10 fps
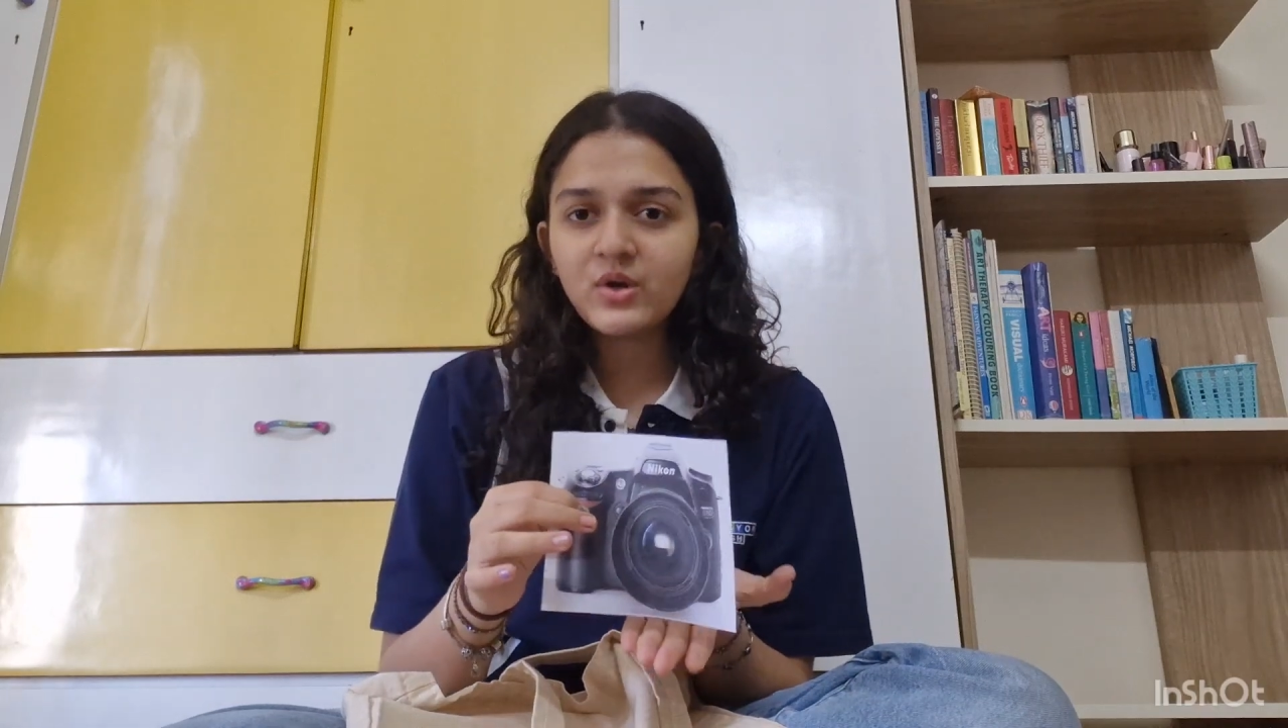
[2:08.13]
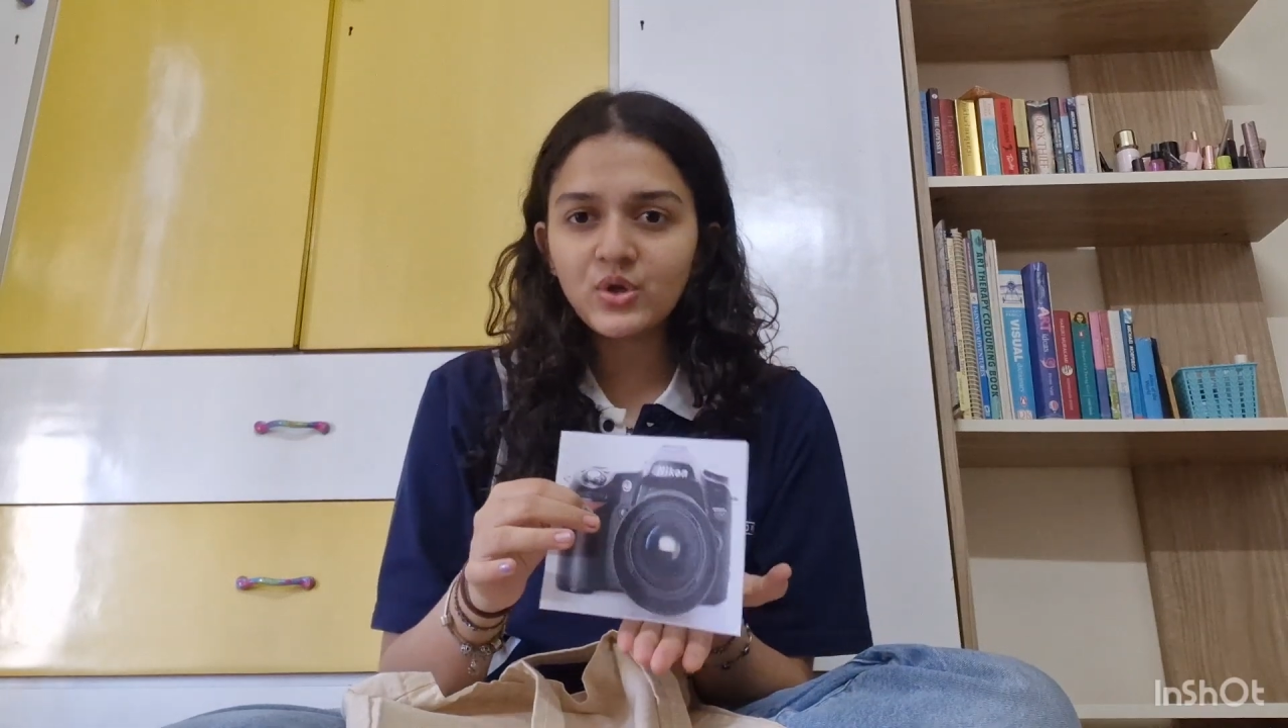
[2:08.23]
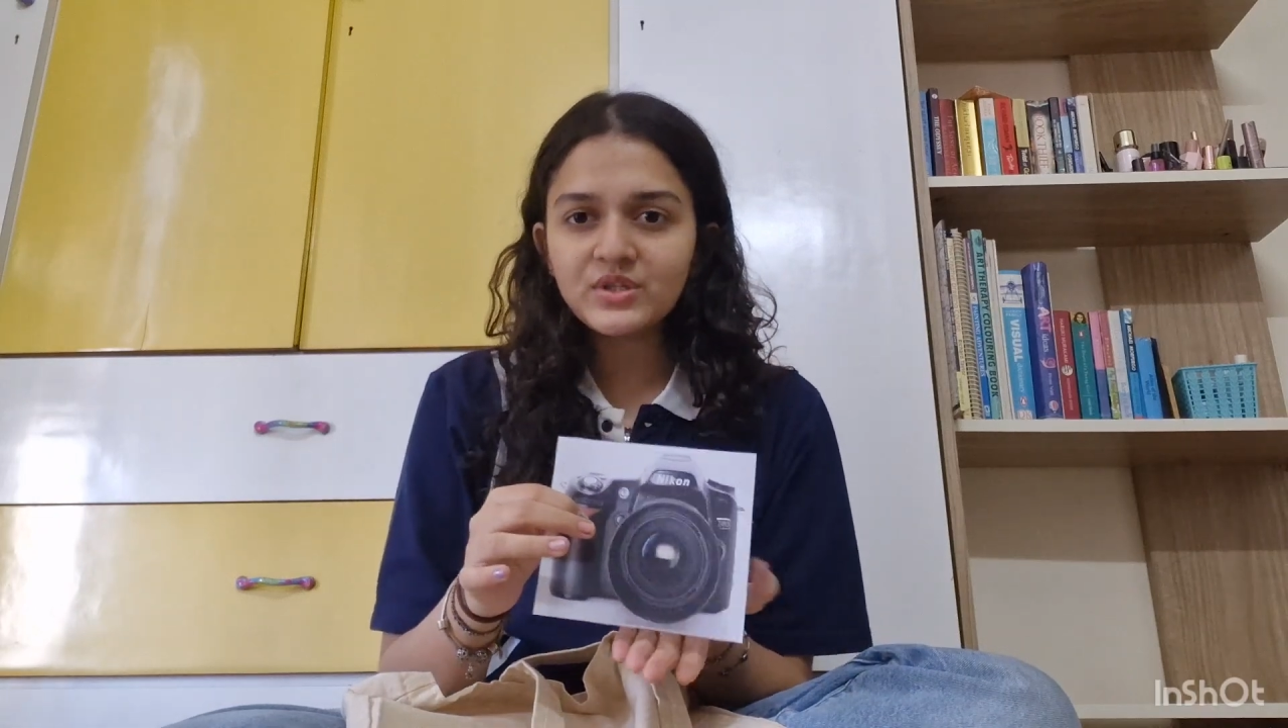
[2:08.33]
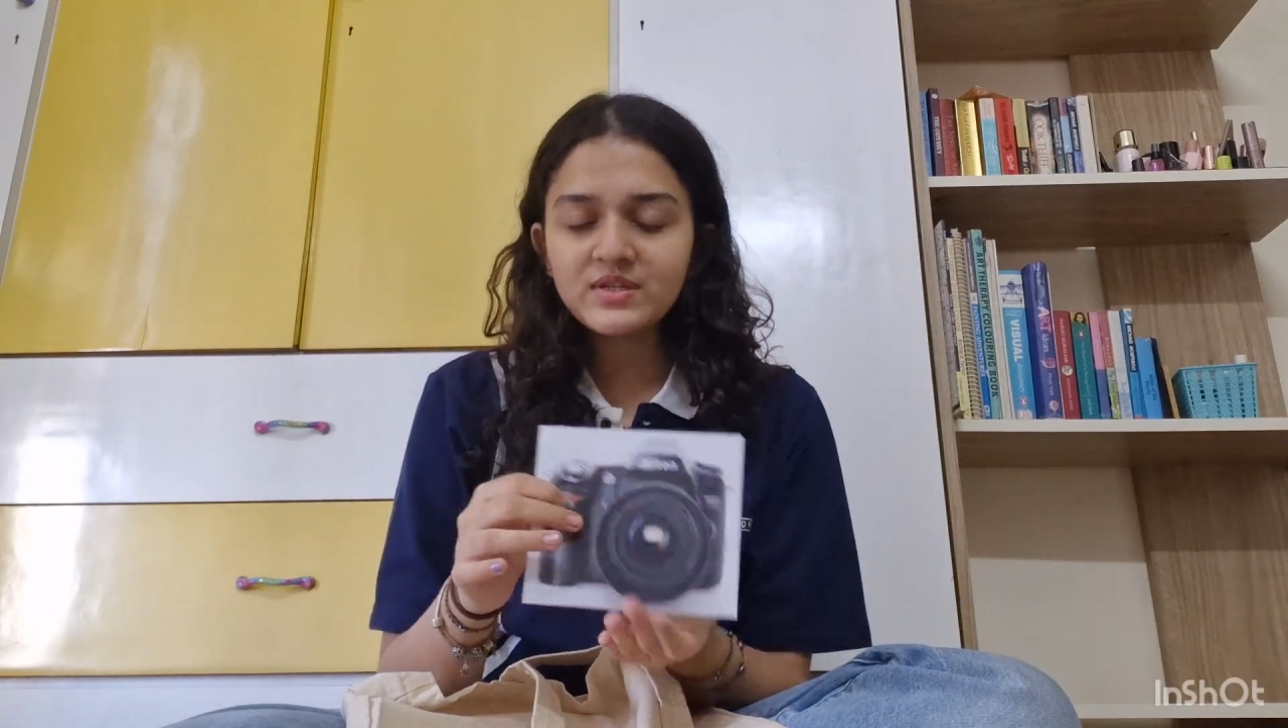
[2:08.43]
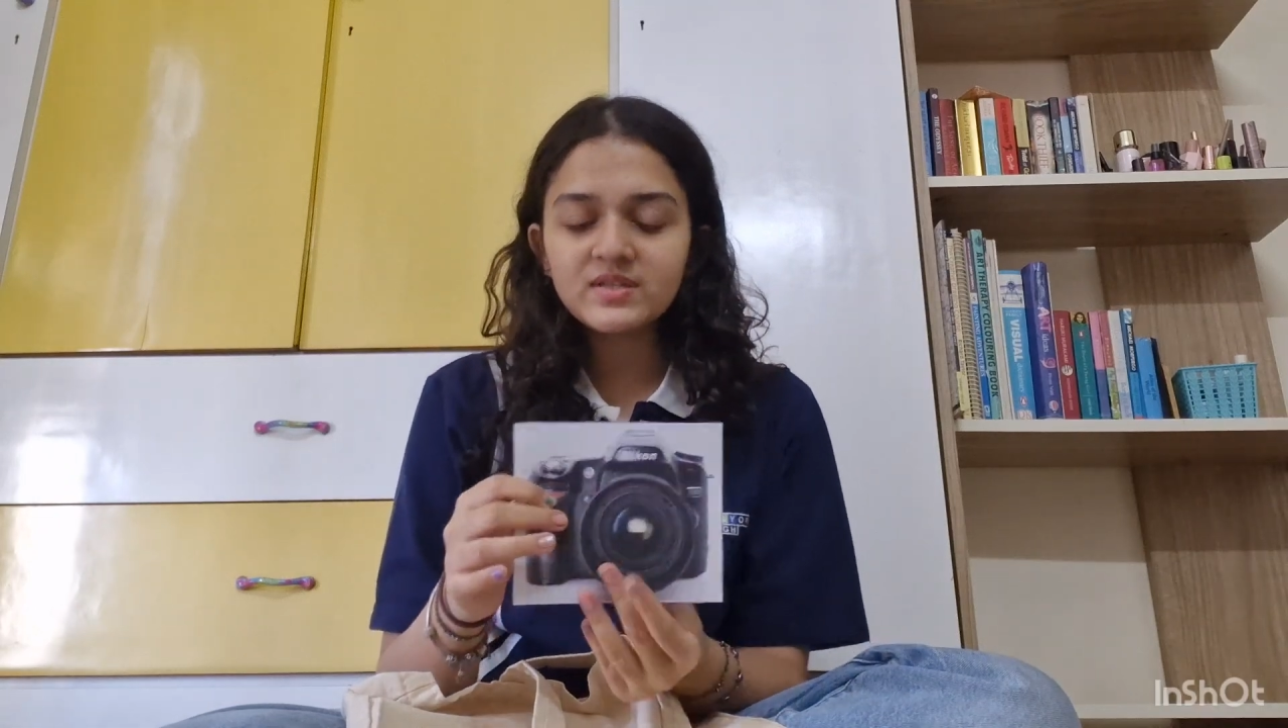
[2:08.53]

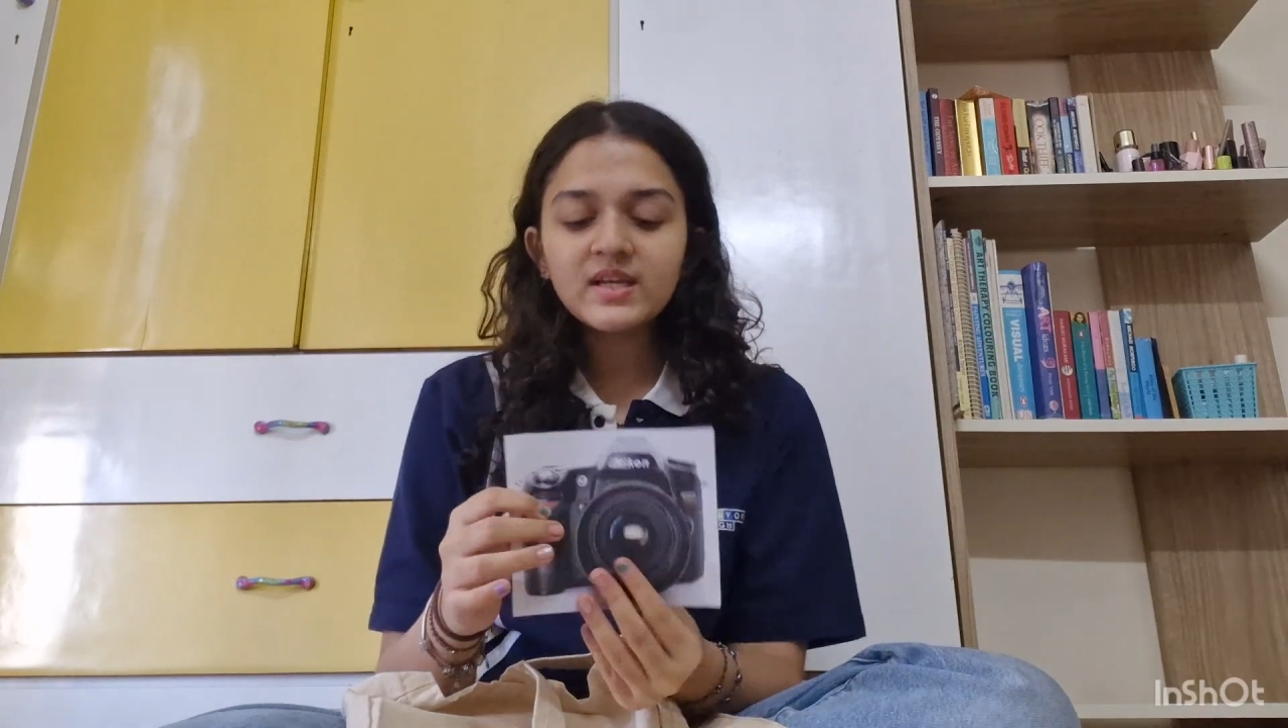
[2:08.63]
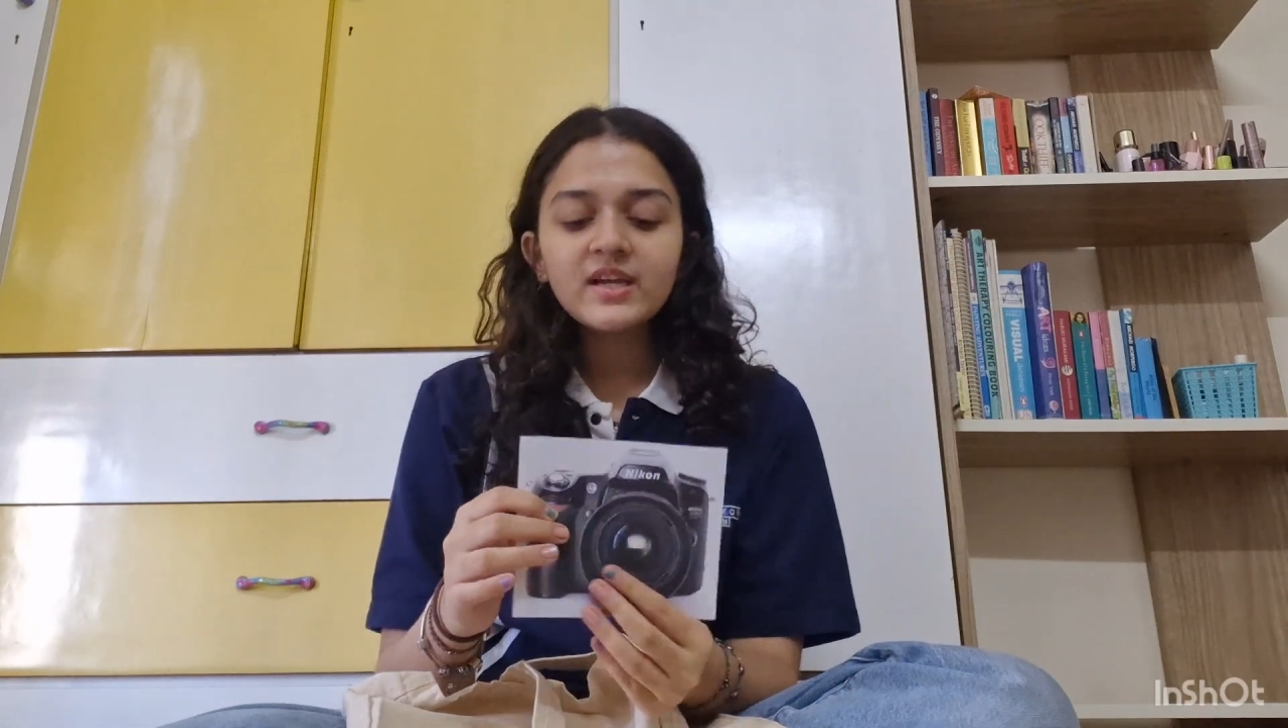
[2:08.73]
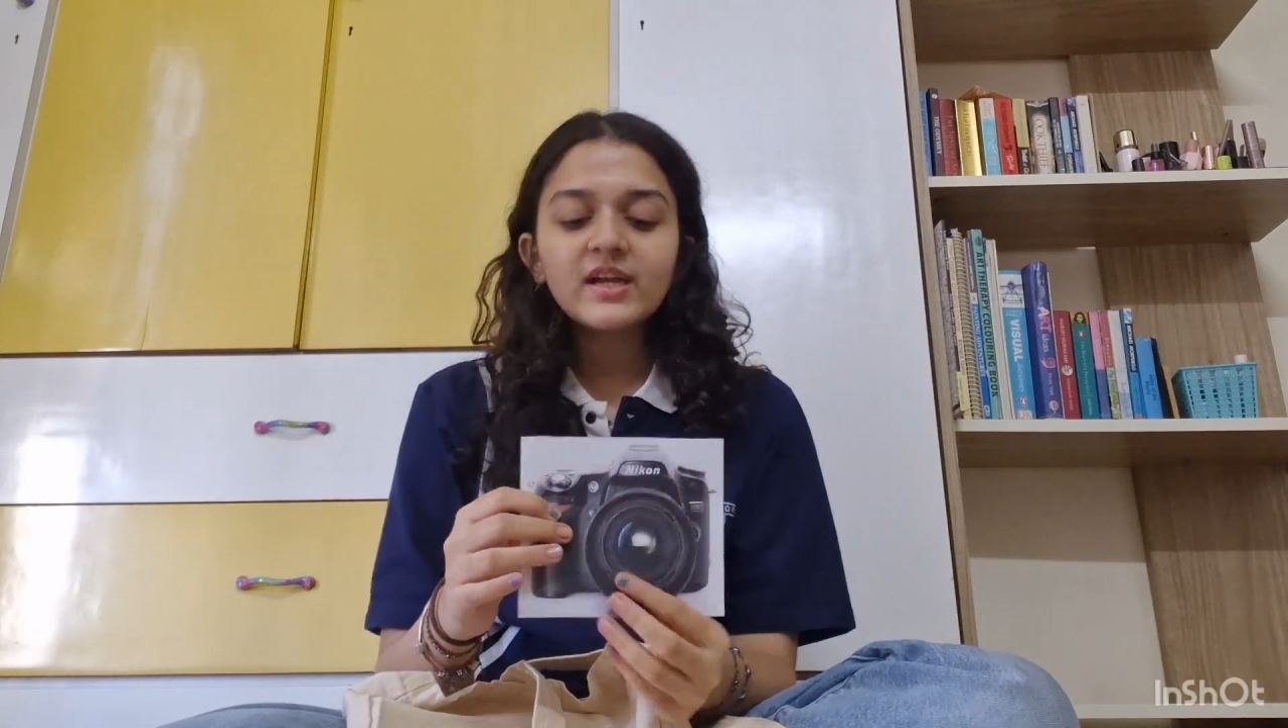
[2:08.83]
on this.